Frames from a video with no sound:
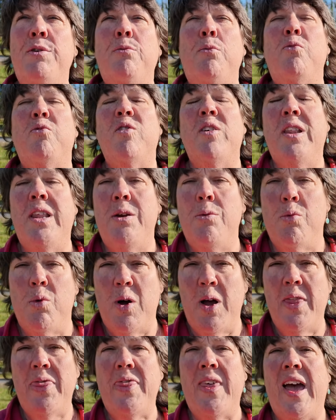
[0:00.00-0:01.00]
you really
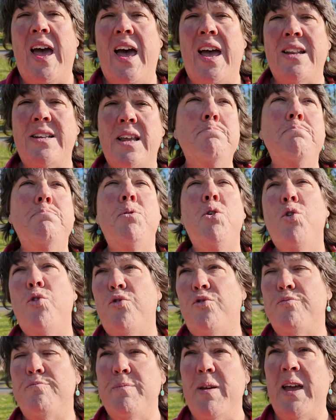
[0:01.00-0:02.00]
want that
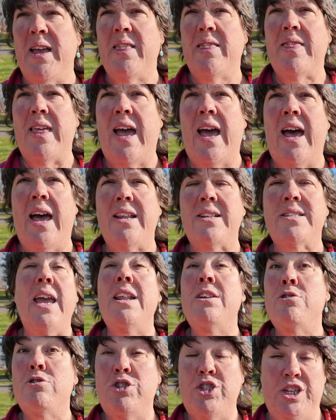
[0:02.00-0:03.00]
movement, that
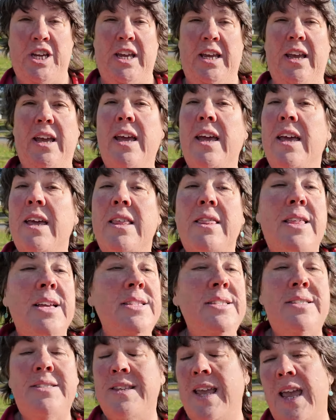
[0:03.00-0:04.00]
energy,
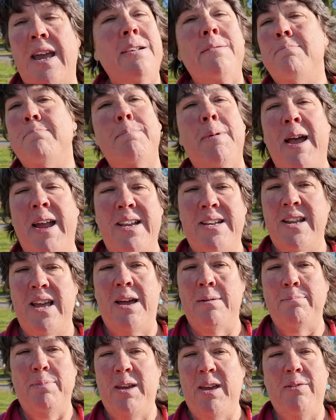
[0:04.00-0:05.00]
then Staunton might
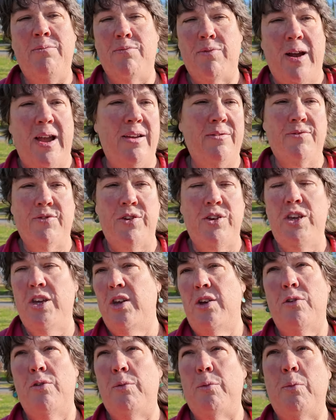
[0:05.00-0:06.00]
not be right for
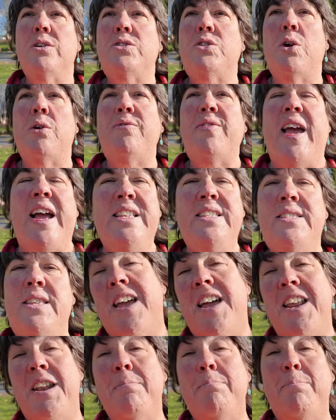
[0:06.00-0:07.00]
you. So if that's the
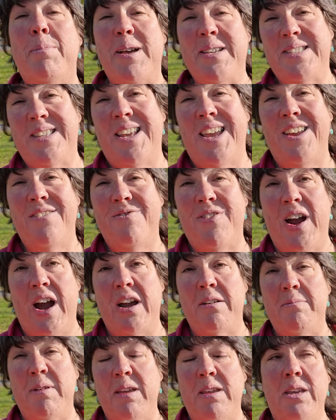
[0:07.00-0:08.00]
kind of bustling
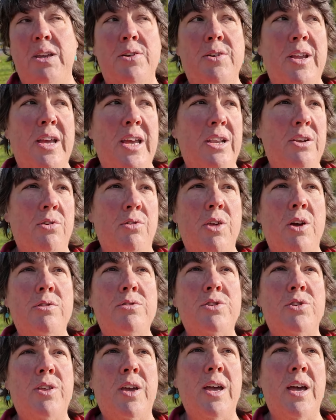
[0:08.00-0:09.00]
environment you need, or
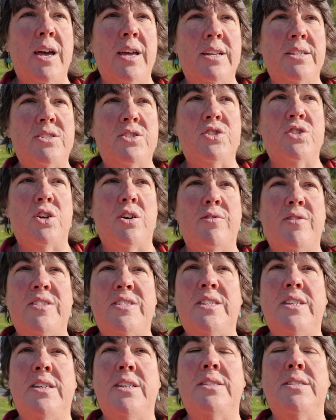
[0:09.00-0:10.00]
those are the kind of
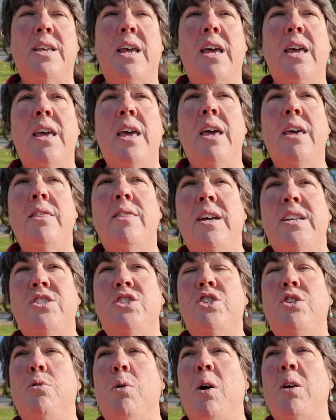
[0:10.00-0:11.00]
services
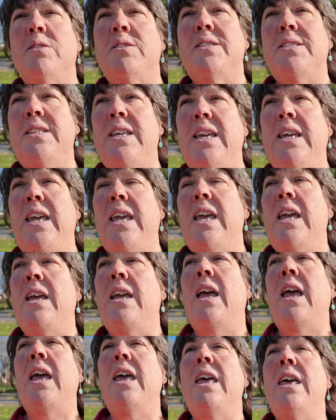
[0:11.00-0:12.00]
that you are seeking,